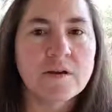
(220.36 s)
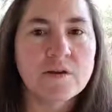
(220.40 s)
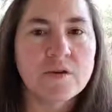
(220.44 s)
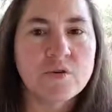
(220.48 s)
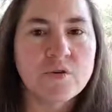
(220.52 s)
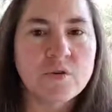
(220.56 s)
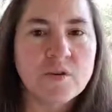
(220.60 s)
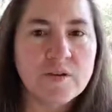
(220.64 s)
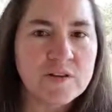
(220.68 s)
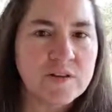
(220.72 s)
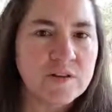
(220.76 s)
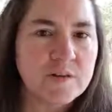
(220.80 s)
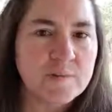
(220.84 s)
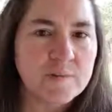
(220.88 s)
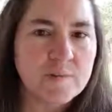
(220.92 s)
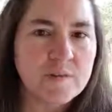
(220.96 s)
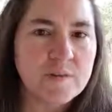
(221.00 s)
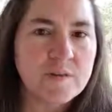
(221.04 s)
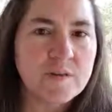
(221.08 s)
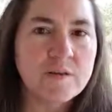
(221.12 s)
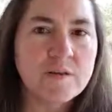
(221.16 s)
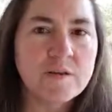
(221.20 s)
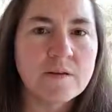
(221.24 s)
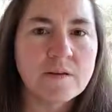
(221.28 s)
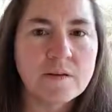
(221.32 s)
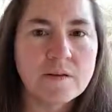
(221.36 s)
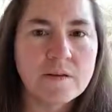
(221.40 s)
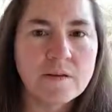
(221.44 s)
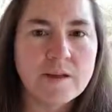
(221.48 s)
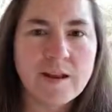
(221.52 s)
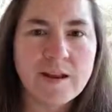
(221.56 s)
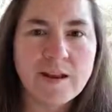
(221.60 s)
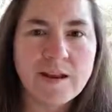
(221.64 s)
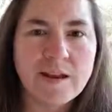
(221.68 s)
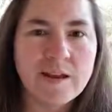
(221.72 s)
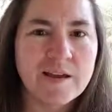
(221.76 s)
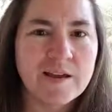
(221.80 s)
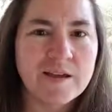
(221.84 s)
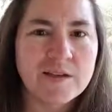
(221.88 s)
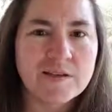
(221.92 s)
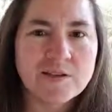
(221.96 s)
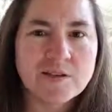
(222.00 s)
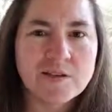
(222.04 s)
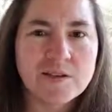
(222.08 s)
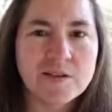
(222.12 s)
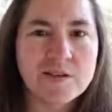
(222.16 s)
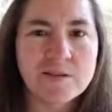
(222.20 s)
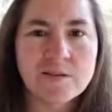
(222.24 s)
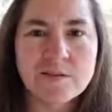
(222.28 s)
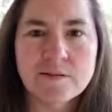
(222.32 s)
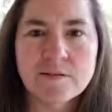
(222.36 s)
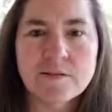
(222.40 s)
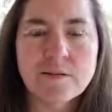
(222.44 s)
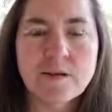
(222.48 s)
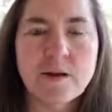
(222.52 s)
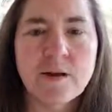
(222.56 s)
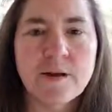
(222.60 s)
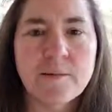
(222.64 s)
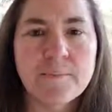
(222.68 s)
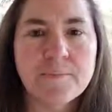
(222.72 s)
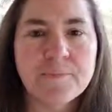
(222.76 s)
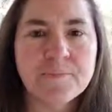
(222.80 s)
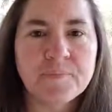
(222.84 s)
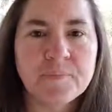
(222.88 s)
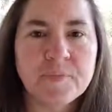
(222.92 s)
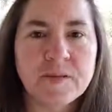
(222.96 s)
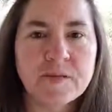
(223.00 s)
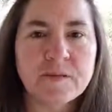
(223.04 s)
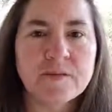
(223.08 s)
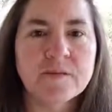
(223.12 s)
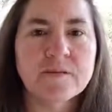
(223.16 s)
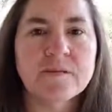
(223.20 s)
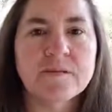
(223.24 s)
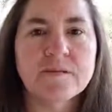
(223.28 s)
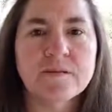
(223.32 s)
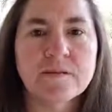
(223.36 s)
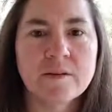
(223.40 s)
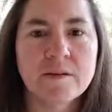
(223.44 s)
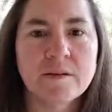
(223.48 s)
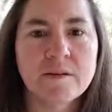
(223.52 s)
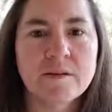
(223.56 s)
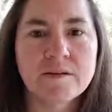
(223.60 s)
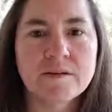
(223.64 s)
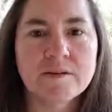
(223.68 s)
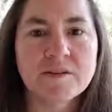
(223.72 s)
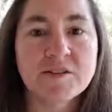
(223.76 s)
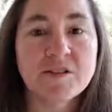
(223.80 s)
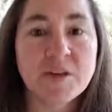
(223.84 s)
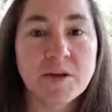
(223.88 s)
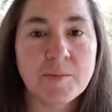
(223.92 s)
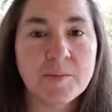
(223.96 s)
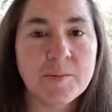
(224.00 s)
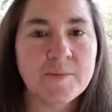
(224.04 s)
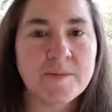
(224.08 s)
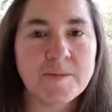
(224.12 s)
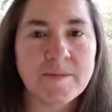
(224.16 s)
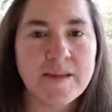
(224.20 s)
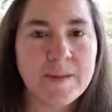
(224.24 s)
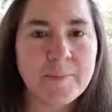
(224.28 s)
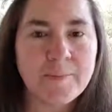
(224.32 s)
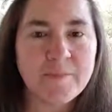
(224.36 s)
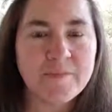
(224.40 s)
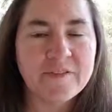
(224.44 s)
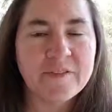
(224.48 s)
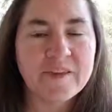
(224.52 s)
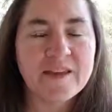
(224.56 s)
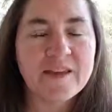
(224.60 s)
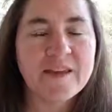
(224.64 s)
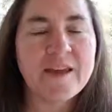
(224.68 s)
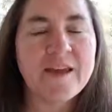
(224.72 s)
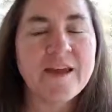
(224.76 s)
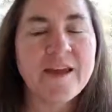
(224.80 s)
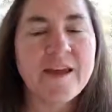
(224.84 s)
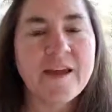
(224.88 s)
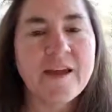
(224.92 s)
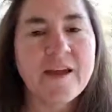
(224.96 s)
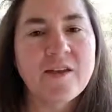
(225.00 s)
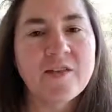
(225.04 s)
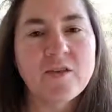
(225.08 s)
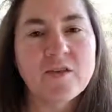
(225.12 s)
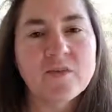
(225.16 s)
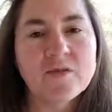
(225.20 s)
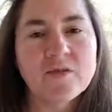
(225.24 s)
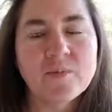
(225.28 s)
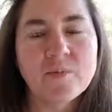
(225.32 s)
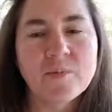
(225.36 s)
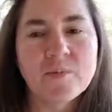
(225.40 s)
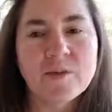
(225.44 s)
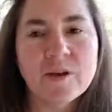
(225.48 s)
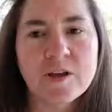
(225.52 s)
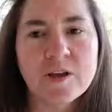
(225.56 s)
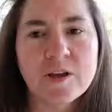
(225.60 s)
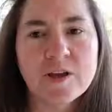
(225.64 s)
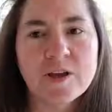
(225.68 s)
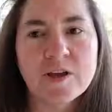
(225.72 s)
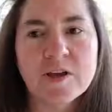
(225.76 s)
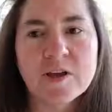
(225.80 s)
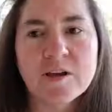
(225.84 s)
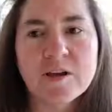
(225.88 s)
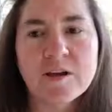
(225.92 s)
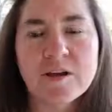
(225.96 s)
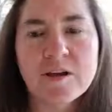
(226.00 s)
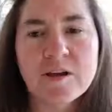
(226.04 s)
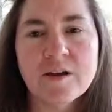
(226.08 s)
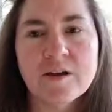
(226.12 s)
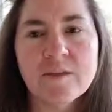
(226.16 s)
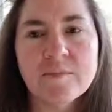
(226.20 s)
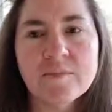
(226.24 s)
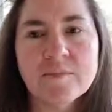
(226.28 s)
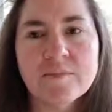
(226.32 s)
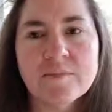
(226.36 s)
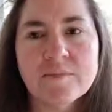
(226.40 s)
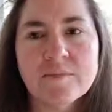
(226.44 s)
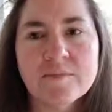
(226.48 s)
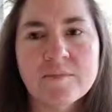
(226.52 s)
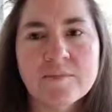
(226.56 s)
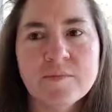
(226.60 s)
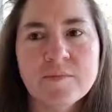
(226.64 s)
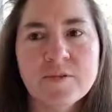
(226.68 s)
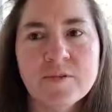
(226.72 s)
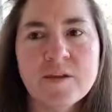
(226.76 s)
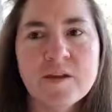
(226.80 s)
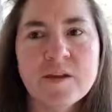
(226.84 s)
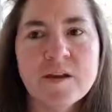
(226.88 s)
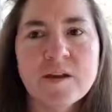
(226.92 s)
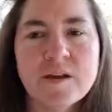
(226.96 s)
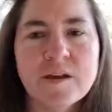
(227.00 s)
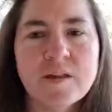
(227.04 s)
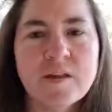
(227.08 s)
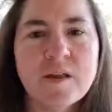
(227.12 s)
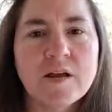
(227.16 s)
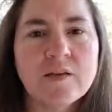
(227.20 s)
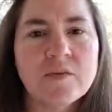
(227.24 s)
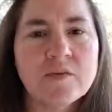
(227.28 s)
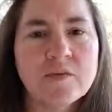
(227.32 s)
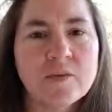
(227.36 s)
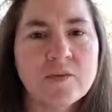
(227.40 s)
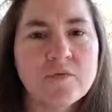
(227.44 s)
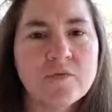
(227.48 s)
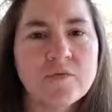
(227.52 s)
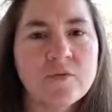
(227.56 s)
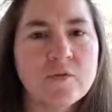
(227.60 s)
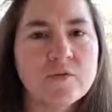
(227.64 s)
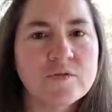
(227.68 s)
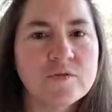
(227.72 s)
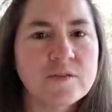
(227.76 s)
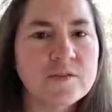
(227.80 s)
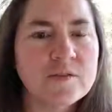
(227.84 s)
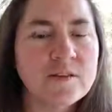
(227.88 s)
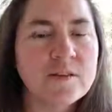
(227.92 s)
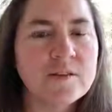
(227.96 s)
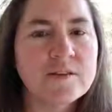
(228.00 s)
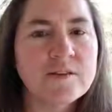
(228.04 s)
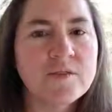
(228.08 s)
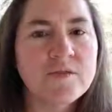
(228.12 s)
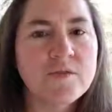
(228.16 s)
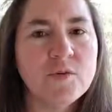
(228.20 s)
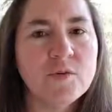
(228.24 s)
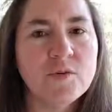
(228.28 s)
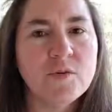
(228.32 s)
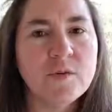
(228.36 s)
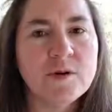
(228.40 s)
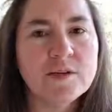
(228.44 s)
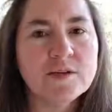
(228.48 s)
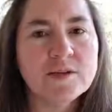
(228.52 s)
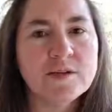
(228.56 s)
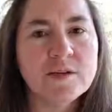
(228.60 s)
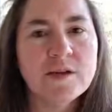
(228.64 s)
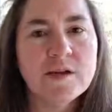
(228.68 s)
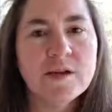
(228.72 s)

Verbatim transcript: crisps, like a cheese um, chip type of thing. Those are pretty good. Um, you can get a lot of good frozen things if you want